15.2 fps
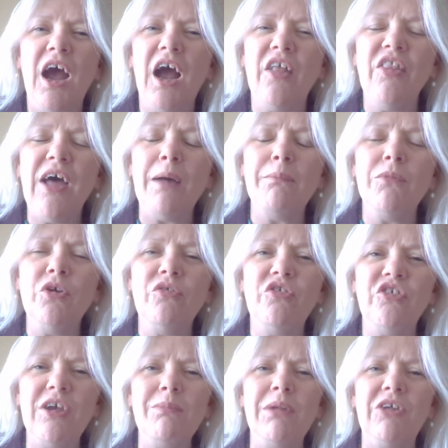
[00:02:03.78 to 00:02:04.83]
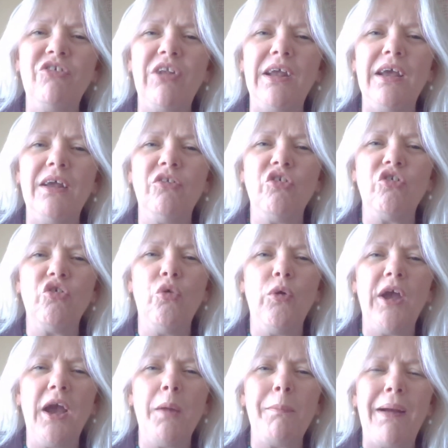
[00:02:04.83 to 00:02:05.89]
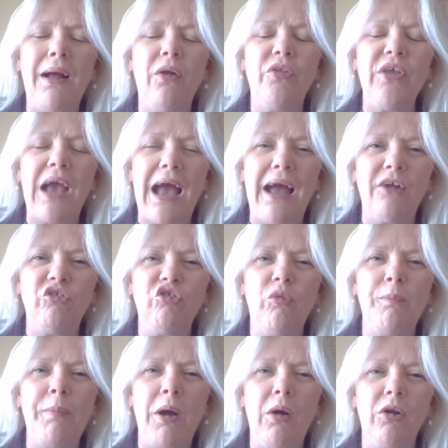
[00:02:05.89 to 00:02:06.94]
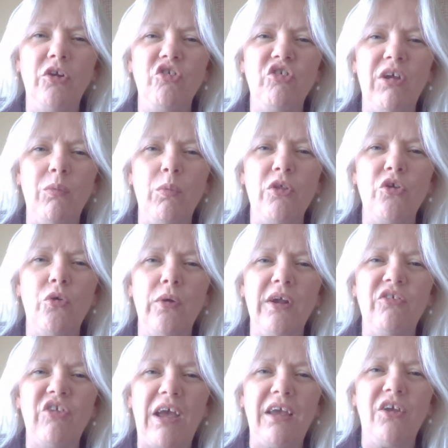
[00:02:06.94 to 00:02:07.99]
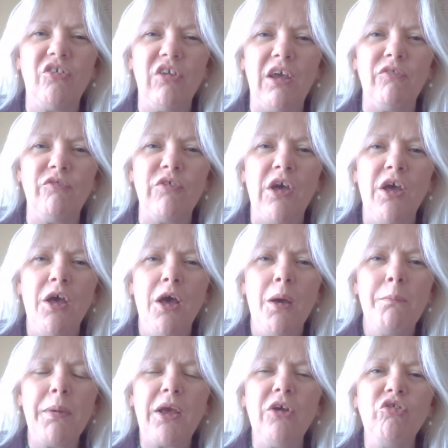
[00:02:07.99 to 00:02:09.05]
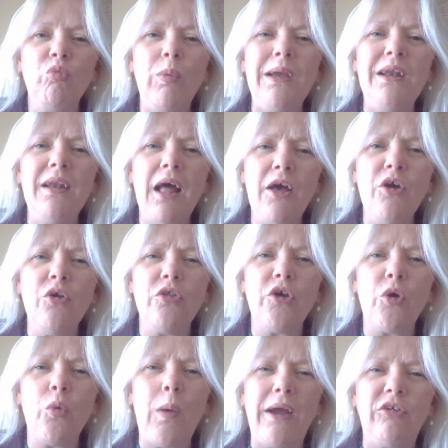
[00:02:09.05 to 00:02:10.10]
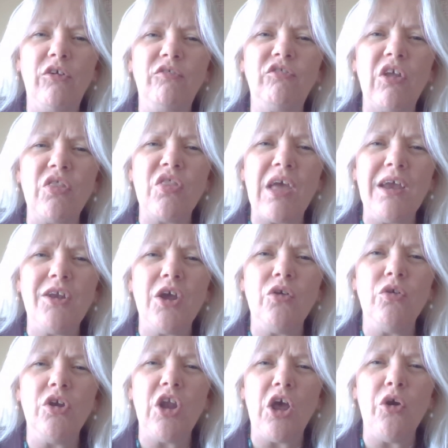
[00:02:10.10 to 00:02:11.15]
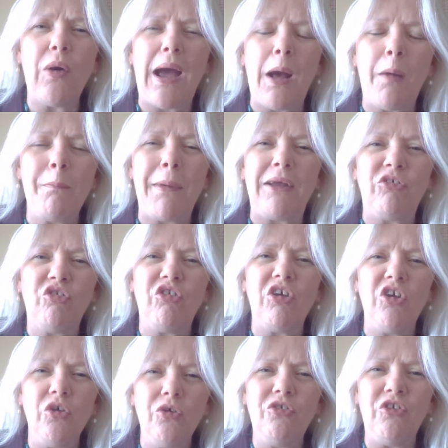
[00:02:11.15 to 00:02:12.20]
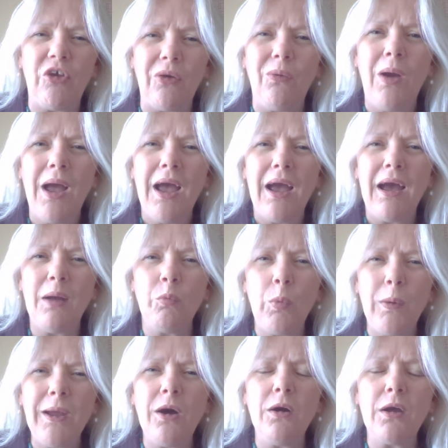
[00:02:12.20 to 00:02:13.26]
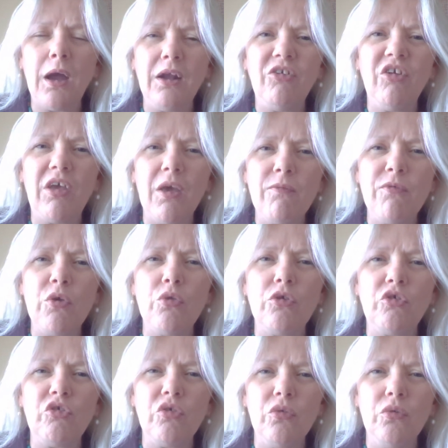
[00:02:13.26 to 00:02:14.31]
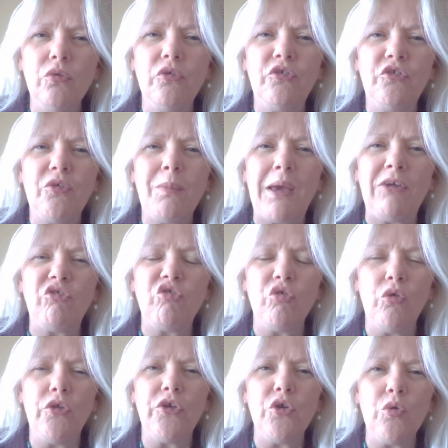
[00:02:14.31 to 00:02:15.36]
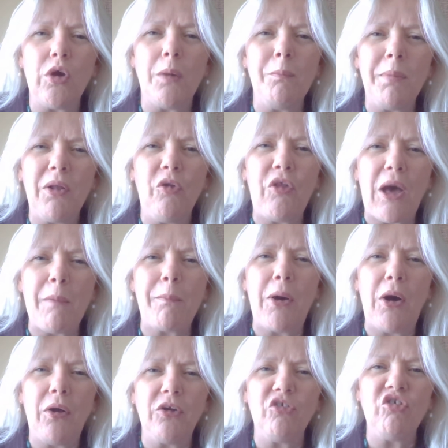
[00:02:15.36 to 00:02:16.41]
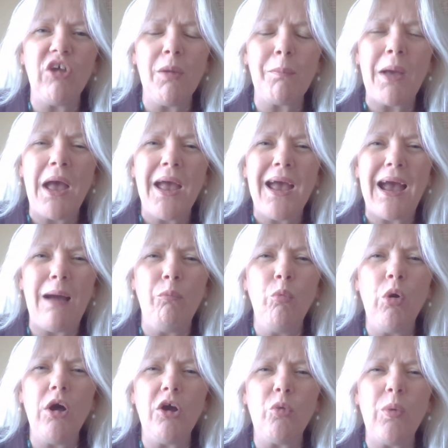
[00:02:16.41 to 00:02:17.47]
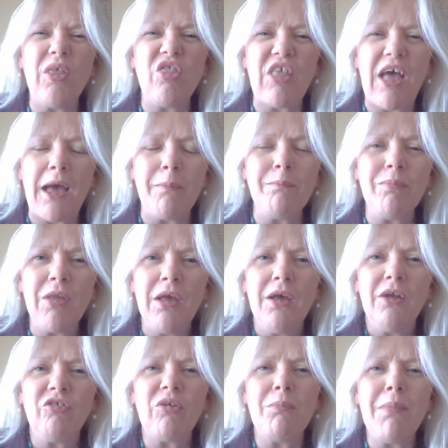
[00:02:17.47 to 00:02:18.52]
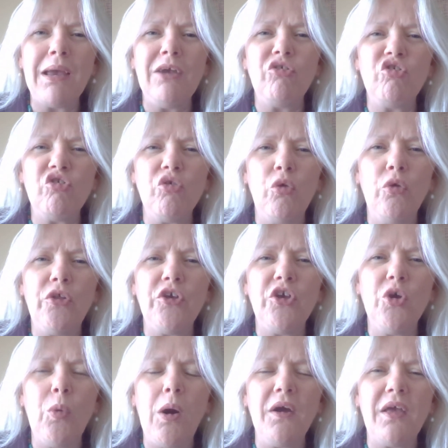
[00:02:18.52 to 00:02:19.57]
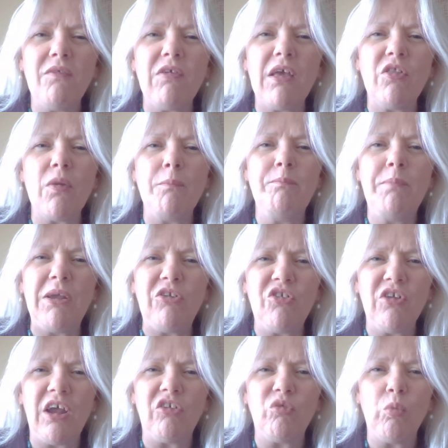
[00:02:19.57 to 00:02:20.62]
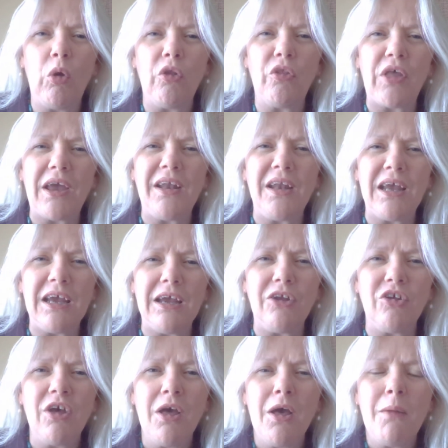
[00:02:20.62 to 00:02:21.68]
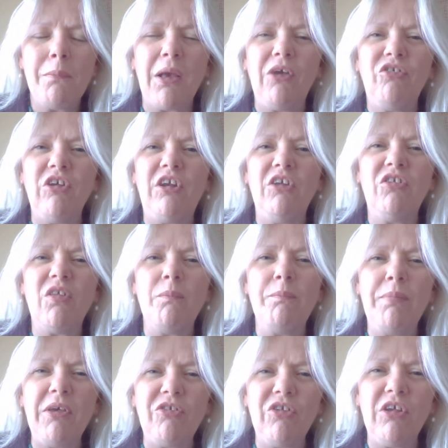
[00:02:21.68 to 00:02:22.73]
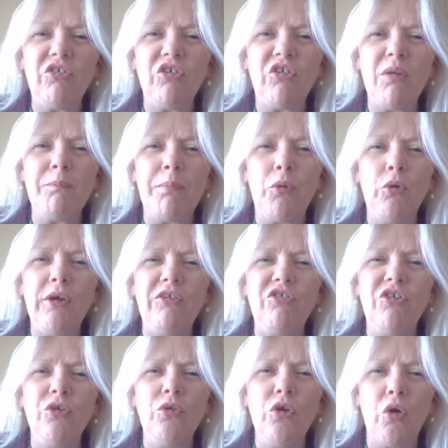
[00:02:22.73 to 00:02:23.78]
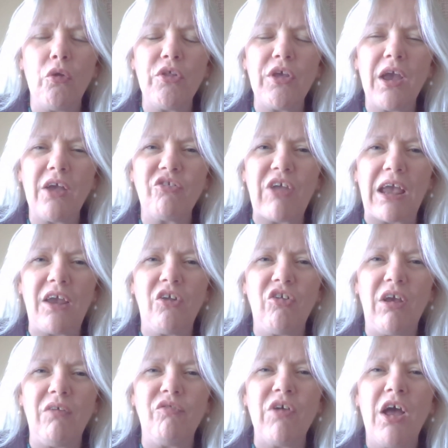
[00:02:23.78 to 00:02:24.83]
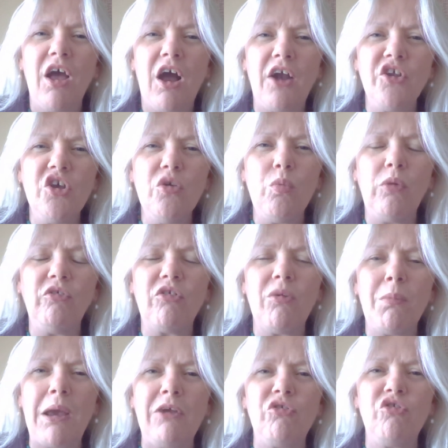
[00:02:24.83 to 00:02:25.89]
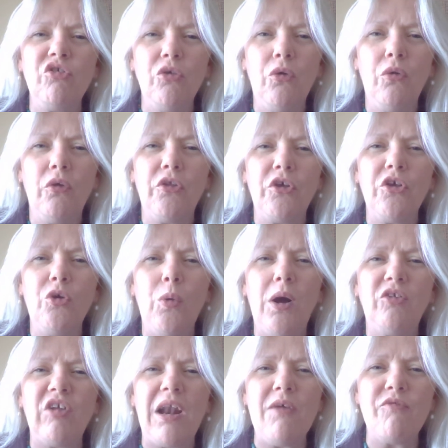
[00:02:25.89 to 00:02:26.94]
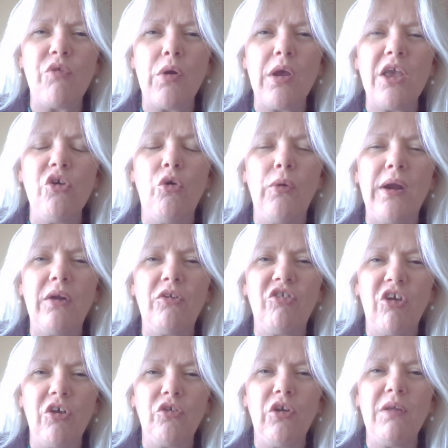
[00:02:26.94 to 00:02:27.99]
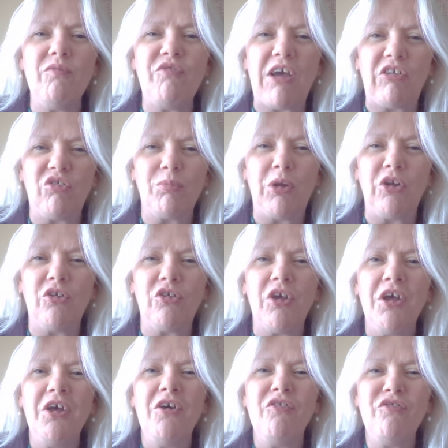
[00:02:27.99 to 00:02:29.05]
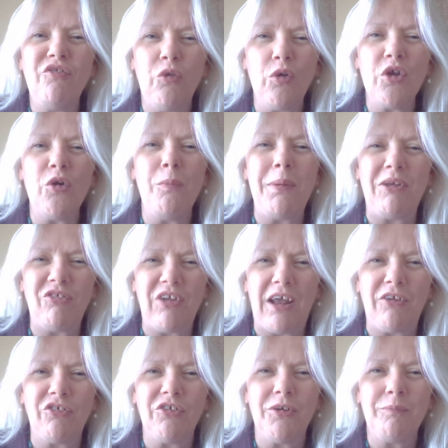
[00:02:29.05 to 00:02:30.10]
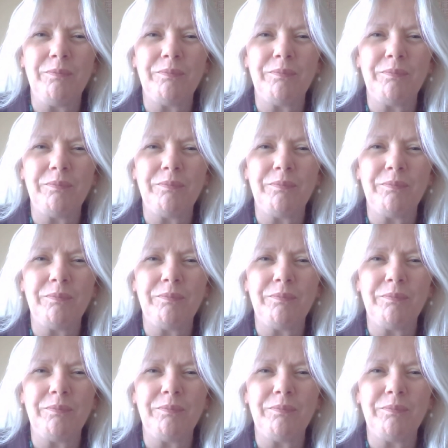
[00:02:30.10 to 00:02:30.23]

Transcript: And that moves seamlessly into talking about the actual partnership with your executive, because we know that quite often they don't know how best to use you. And we are going to give you the tools to make sure that you can build that partnership and work with them to make sure that you are giving the business what they need, because it is the business that employs you, not the executive, and you want to make sure that you are delivering your return on investment for your business.